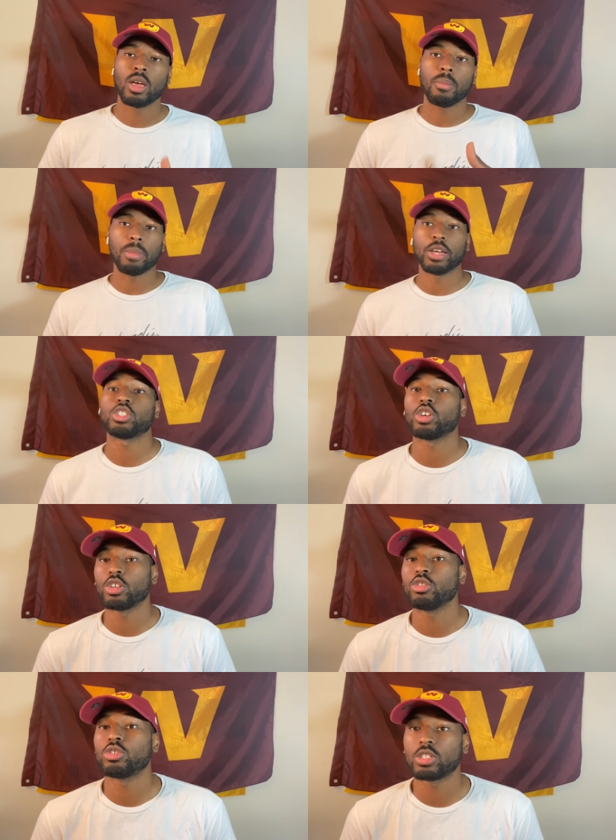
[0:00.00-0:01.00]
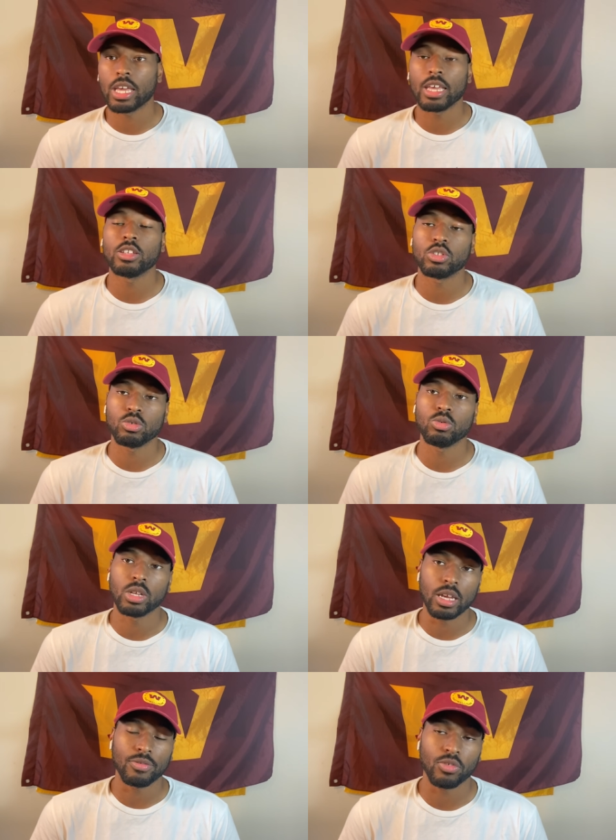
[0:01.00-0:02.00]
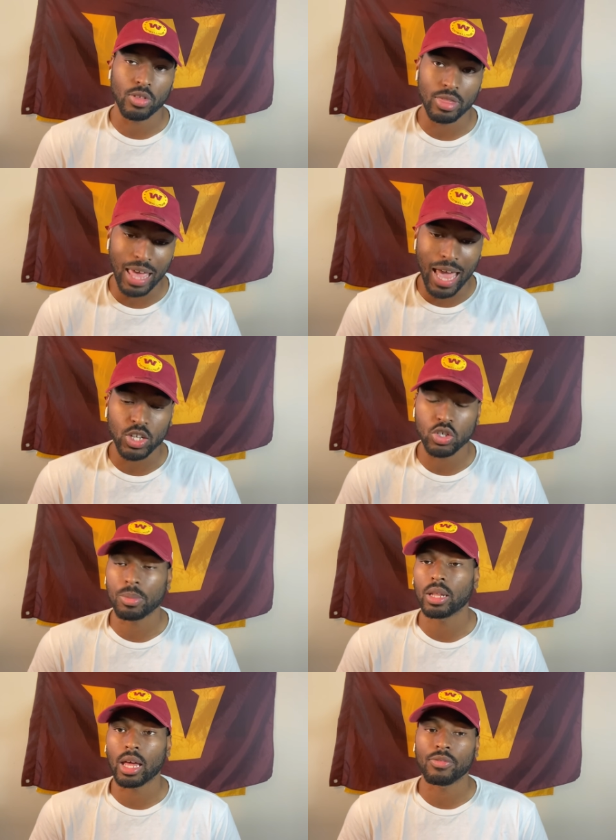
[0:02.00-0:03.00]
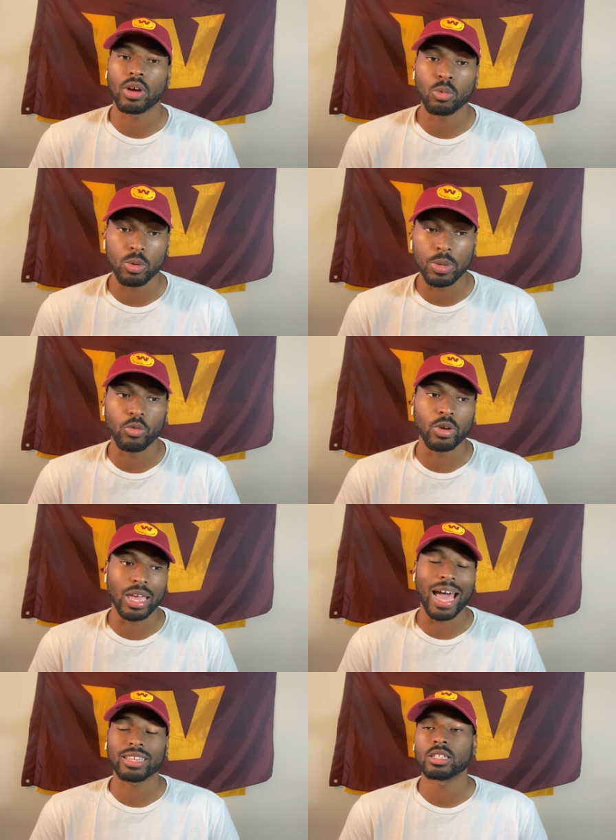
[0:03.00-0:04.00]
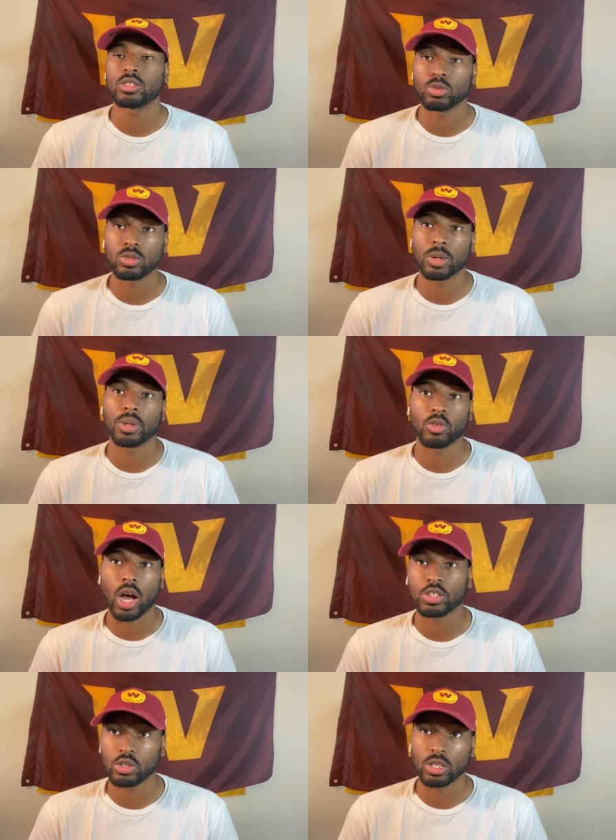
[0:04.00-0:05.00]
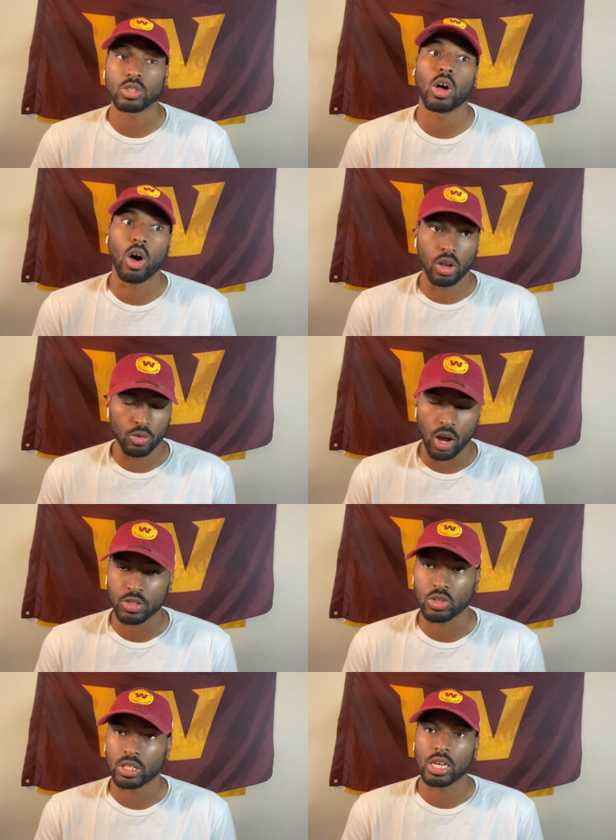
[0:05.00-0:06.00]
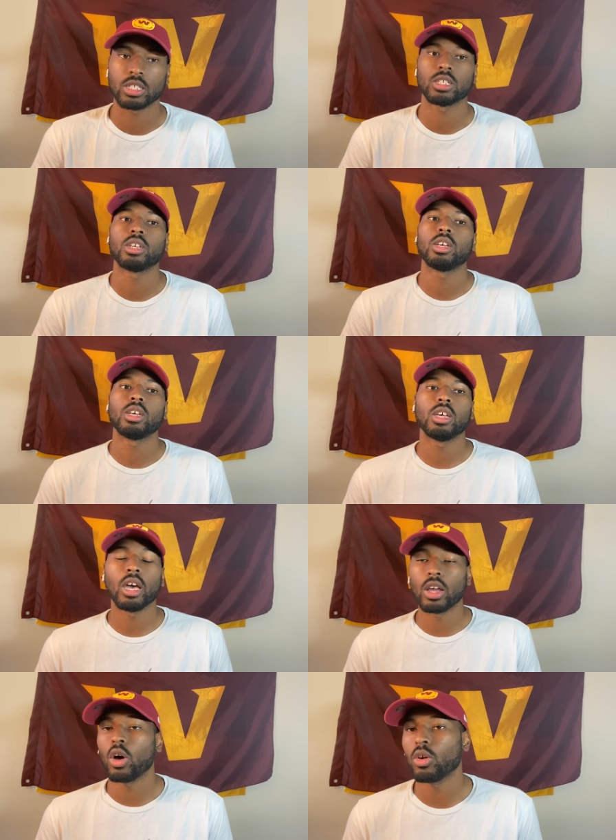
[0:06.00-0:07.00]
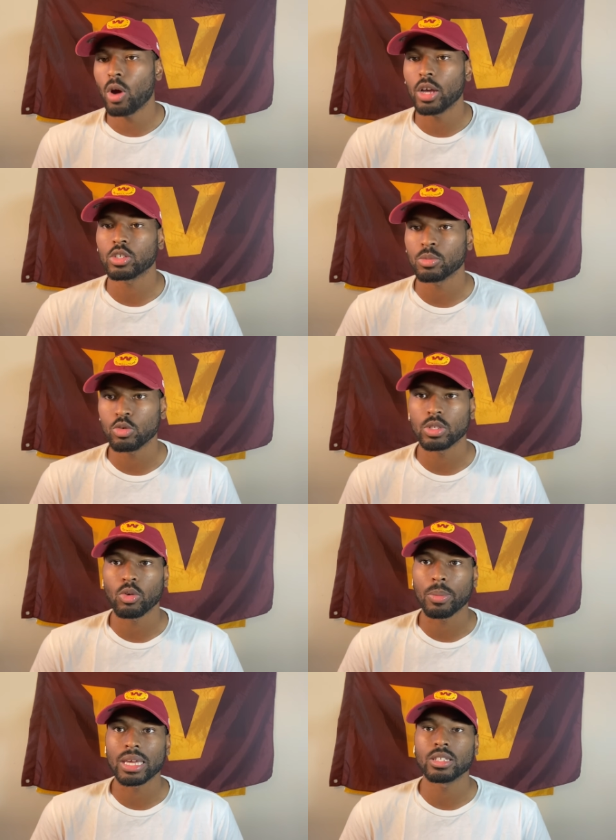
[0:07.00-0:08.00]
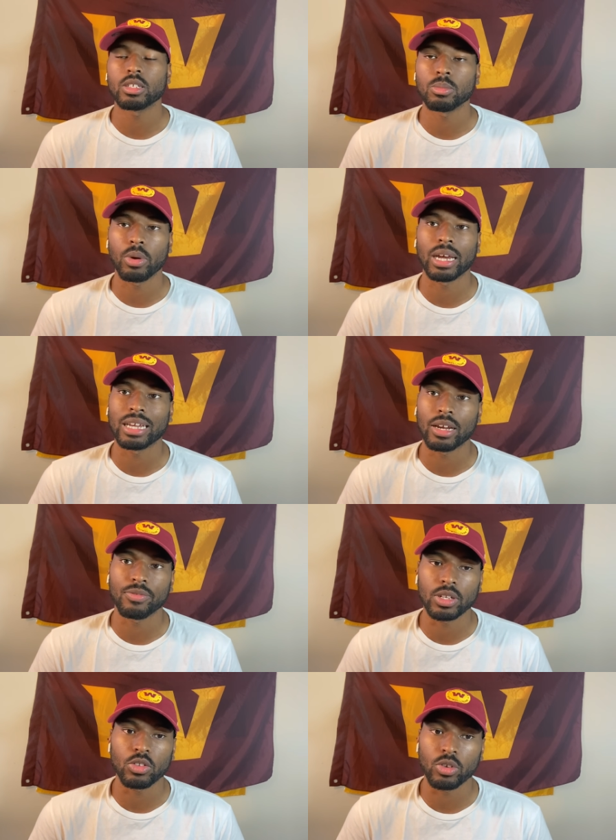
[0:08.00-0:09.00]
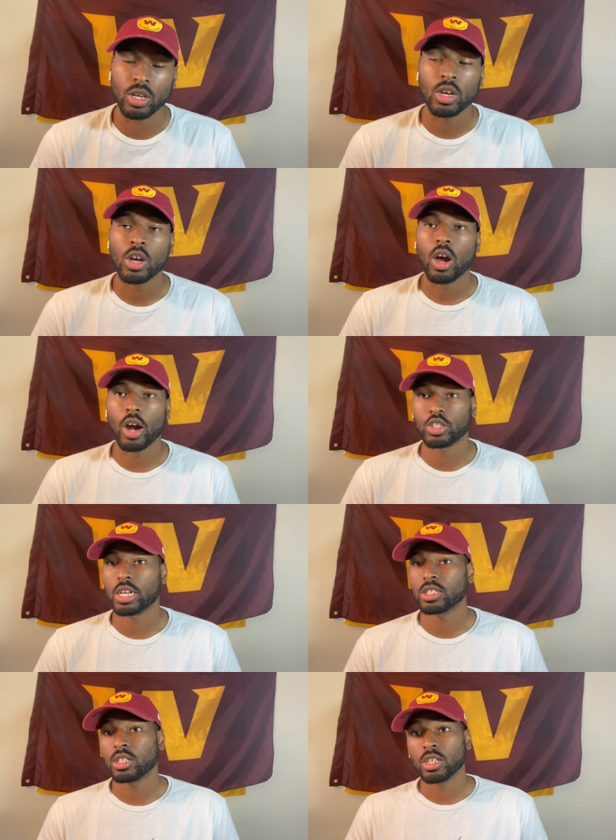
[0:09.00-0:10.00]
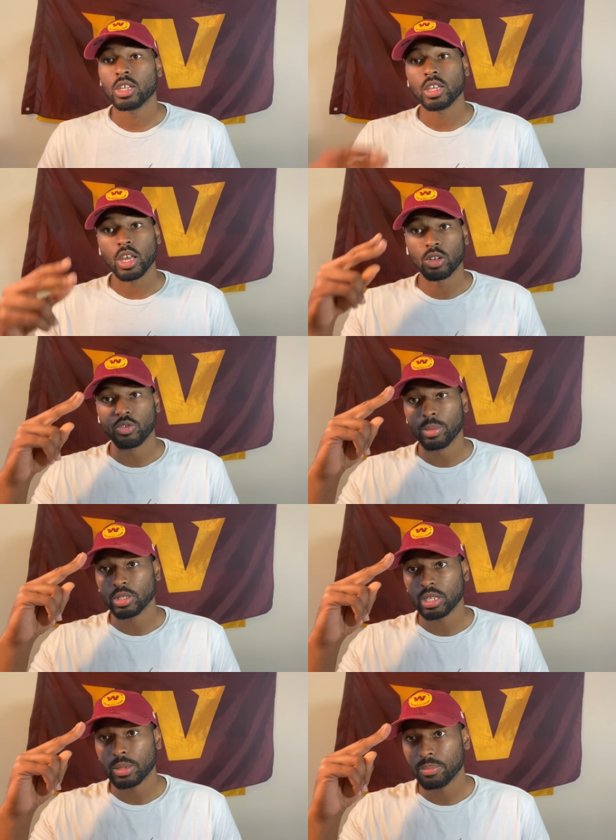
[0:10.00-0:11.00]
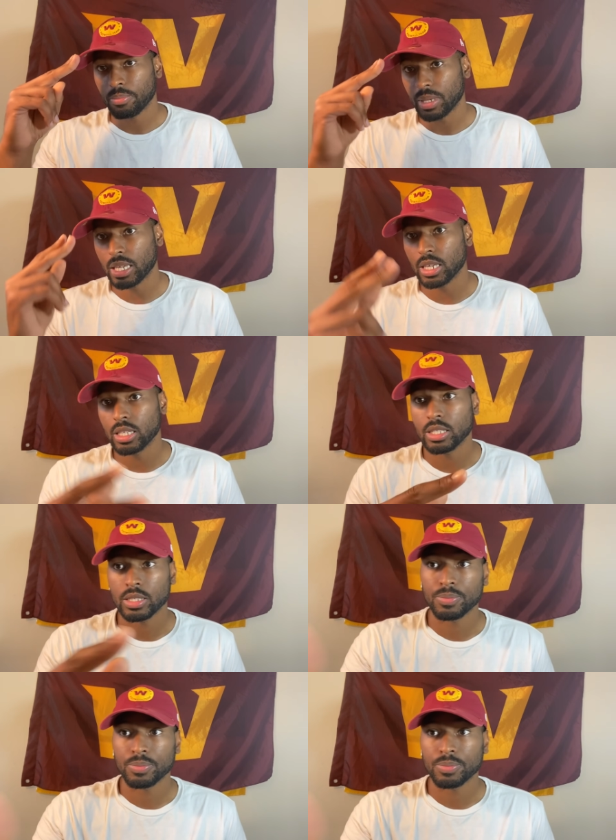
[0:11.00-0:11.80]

Make sure you stay tuned in for that. Should be a lot of fun. We'll be reacting to some of the roster, to all the roster cuts and all the roster moves that were made to bring it down to 53. All right, you guys. Hail to the football team. Peace.